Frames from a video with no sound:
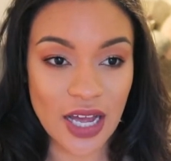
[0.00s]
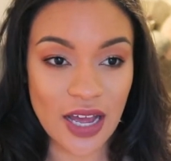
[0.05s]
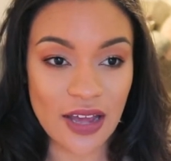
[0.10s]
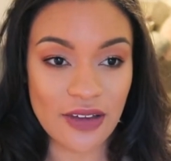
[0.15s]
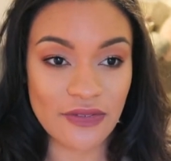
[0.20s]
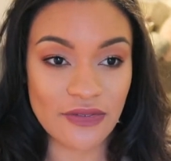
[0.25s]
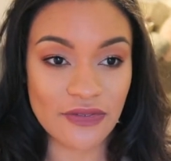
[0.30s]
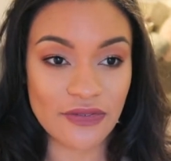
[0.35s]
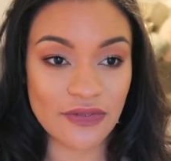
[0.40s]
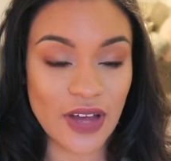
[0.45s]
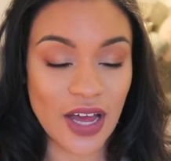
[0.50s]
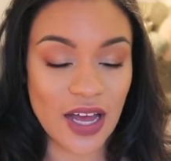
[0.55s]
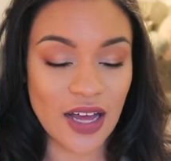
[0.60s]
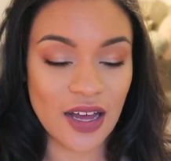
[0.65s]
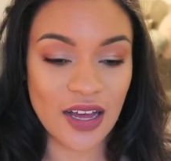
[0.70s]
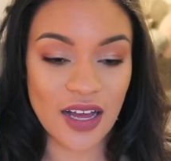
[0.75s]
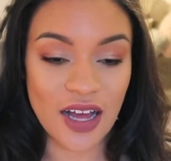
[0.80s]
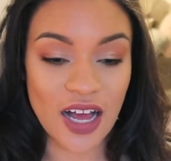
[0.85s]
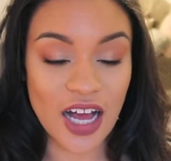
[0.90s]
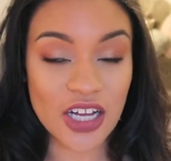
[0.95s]
I've
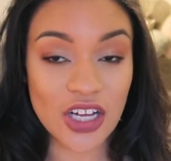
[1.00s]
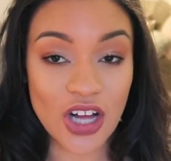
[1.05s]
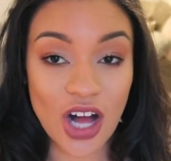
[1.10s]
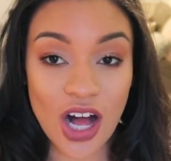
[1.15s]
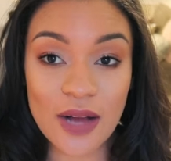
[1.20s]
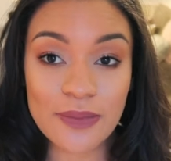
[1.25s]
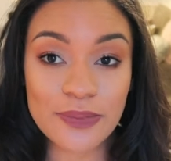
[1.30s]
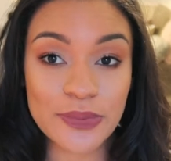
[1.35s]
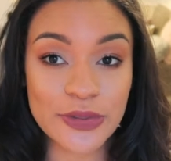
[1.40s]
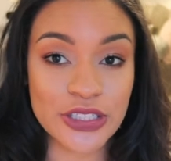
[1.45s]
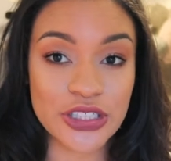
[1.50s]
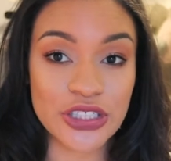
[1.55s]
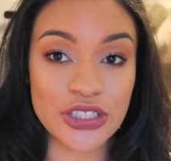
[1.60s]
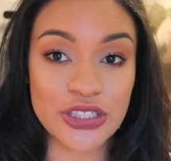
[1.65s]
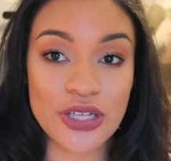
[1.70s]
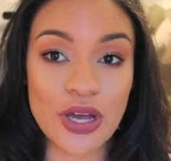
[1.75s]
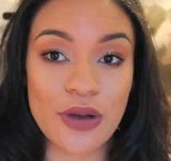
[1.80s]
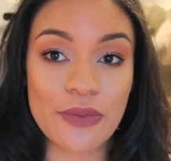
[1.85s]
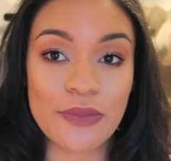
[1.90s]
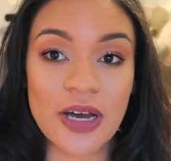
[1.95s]

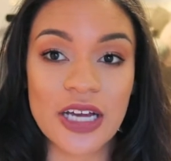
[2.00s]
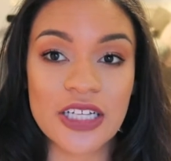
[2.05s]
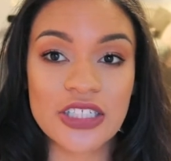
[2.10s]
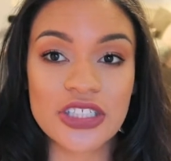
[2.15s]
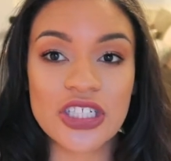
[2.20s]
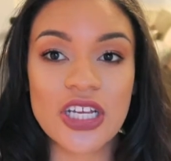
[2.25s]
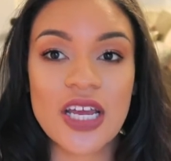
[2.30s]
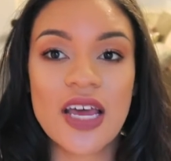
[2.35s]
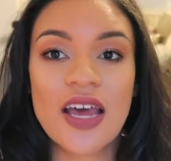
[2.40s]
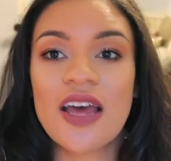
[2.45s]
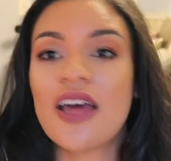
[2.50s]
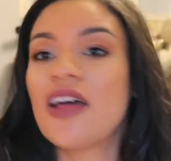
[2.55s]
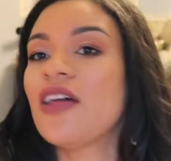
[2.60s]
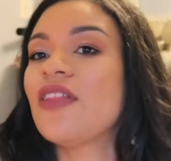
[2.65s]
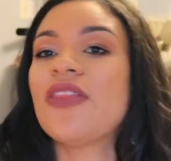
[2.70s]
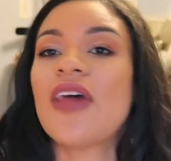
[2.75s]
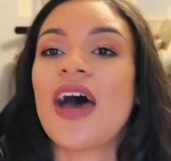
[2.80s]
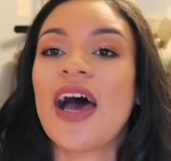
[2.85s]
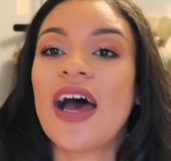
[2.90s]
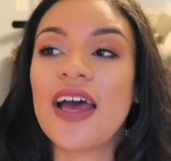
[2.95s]
accomplished so much
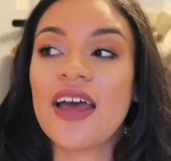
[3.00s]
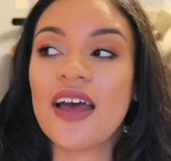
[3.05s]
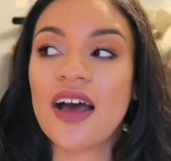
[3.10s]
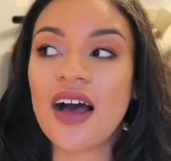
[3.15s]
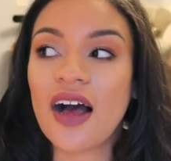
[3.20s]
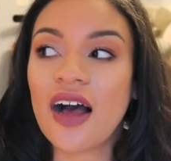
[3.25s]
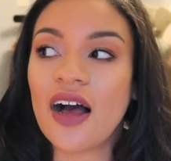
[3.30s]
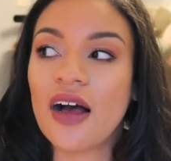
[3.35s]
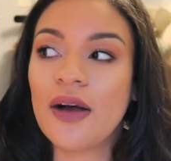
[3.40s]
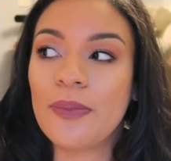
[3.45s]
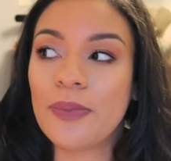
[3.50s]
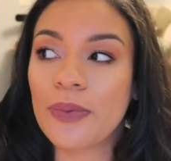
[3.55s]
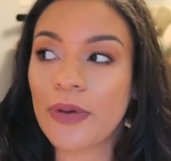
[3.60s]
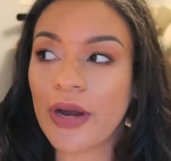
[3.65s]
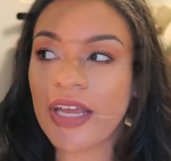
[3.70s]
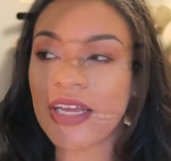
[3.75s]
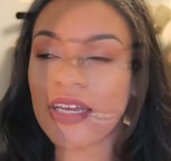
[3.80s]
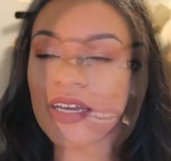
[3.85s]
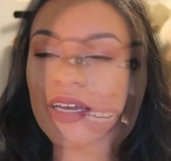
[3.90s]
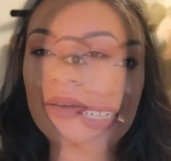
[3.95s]
that a
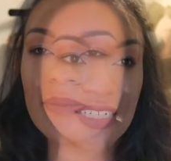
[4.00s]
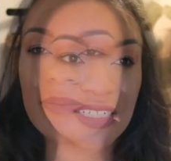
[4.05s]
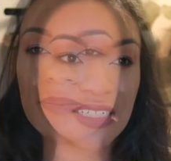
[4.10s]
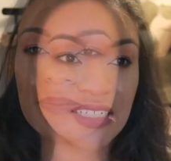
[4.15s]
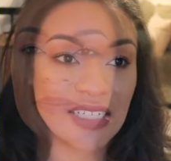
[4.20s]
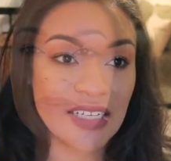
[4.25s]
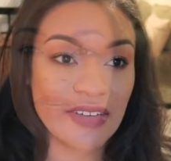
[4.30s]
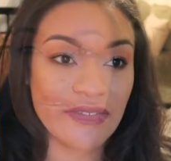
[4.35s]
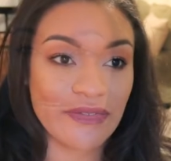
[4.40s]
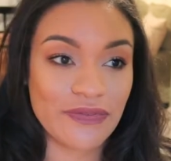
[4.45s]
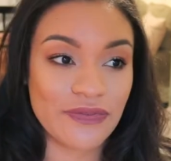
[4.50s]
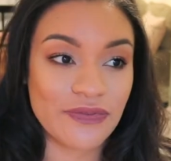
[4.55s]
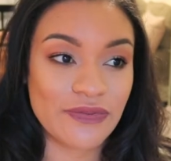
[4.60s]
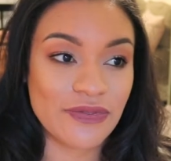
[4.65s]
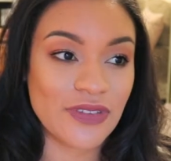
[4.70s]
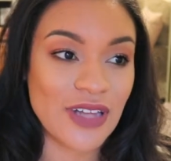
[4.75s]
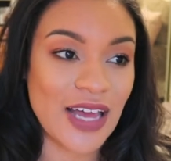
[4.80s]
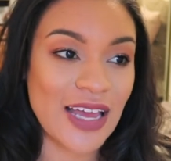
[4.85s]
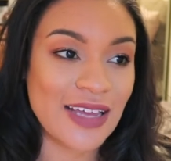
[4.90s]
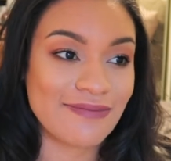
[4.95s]
breakup,
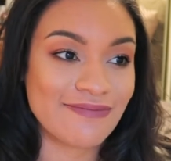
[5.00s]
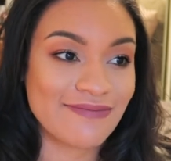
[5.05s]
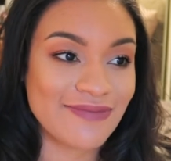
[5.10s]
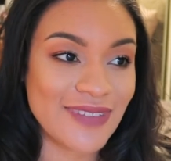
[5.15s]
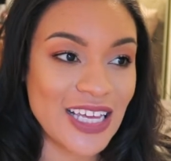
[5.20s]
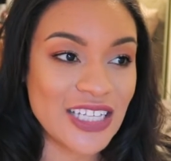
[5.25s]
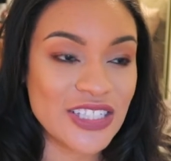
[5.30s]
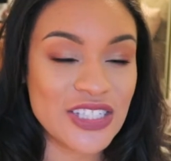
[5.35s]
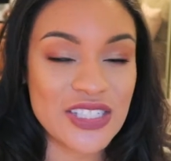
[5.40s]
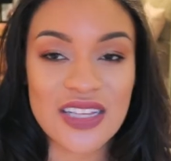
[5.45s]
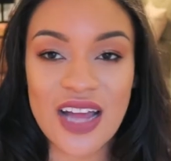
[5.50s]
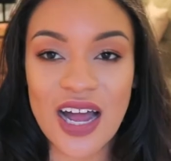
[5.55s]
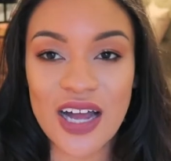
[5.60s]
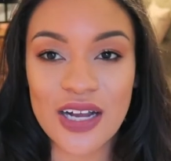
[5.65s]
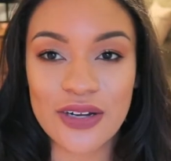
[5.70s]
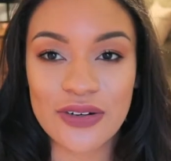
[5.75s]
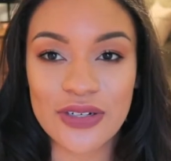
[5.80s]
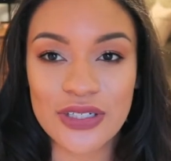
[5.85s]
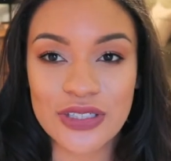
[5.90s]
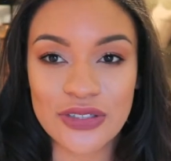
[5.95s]
like, it's
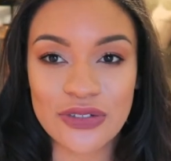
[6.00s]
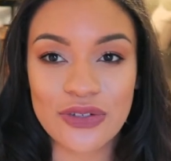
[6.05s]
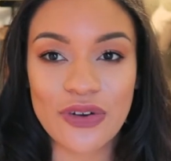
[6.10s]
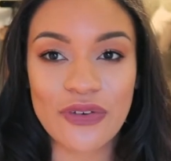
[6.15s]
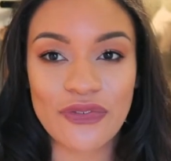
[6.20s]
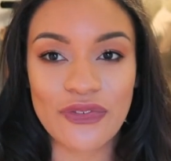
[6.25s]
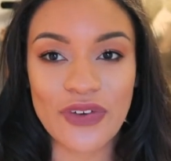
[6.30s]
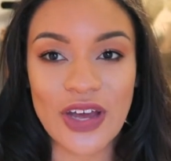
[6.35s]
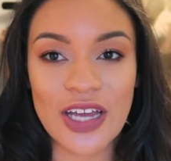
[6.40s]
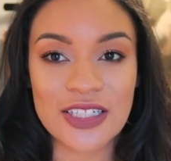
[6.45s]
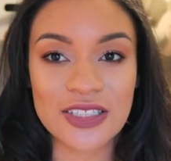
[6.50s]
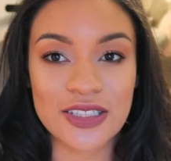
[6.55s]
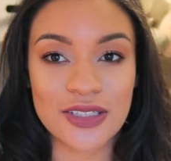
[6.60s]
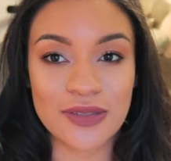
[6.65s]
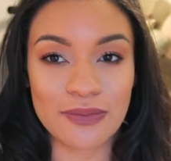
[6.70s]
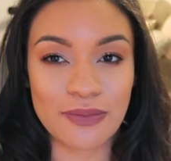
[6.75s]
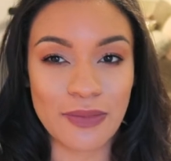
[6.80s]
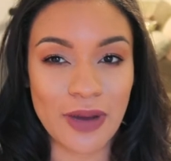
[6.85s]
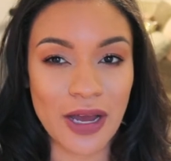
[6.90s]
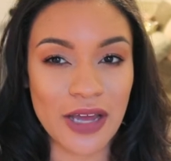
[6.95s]
not going to
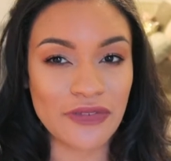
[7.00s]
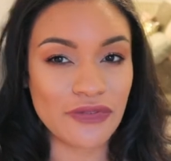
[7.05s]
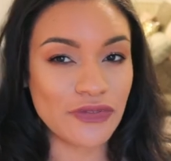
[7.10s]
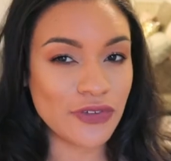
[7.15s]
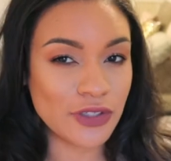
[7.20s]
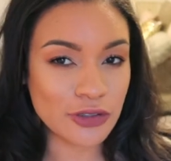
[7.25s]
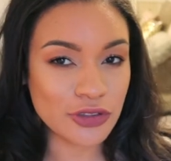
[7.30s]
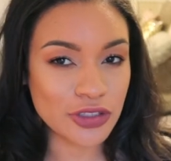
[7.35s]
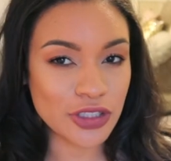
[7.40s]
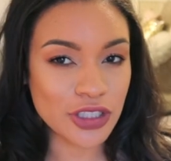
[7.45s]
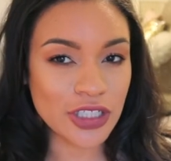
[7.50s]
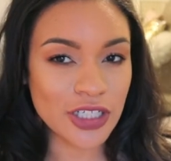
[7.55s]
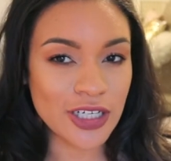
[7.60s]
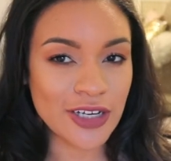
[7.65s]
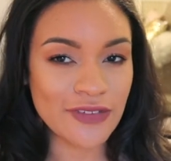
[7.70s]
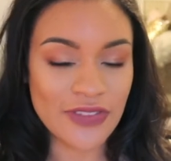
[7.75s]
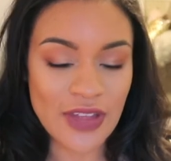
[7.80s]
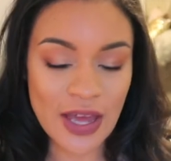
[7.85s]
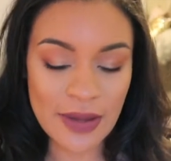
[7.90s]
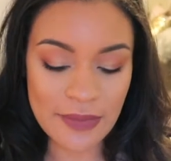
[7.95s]
affect my future,
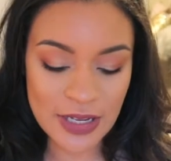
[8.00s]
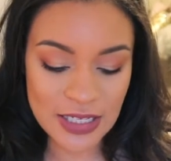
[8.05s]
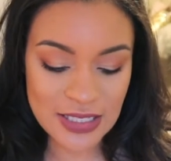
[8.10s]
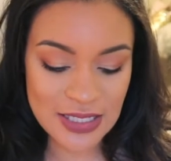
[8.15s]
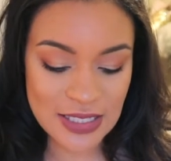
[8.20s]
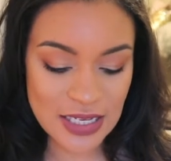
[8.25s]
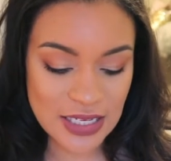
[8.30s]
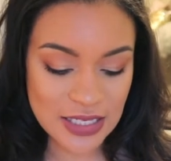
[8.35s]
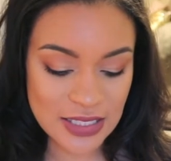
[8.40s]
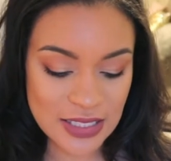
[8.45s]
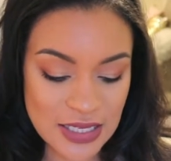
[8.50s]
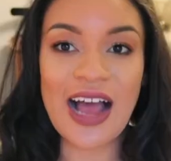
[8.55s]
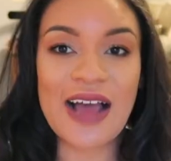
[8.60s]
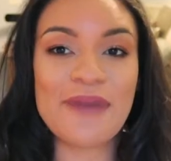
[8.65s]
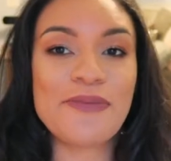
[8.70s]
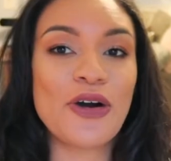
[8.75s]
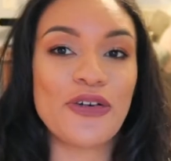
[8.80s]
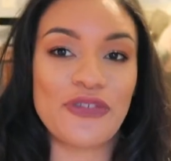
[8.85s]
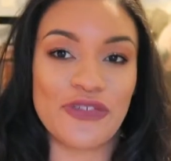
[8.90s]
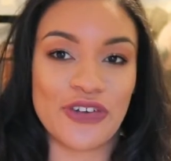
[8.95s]
if that makes sense.
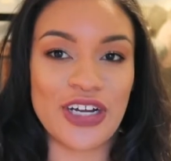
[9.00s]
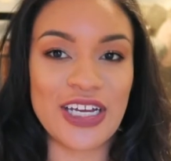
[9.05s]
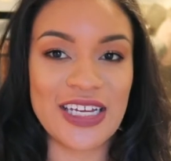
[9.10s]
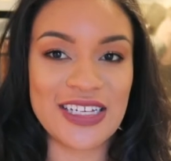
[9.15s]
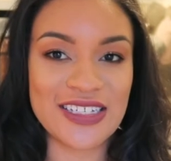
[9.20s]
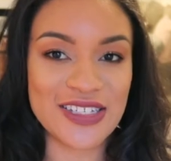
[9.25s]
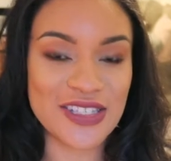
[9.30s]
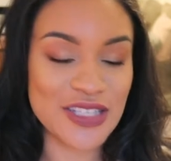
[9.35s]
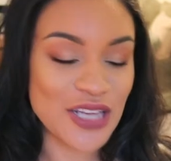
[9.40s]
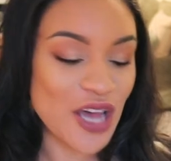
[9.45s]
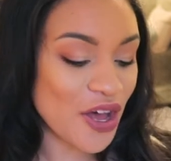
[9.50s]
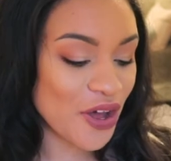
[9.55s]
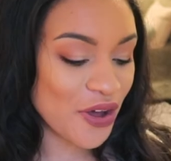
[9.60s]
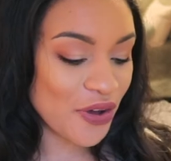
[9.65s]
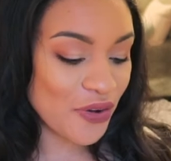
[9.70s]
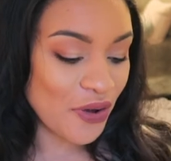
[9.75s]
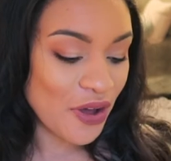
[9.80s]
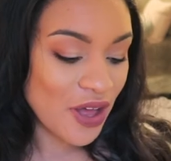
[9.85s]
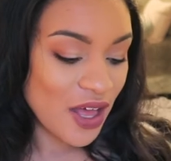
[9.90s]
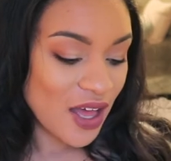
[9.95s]
I'm over it.
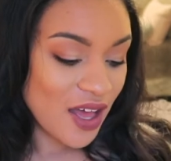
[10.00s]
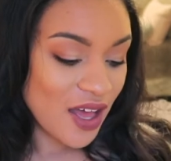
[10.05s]
So,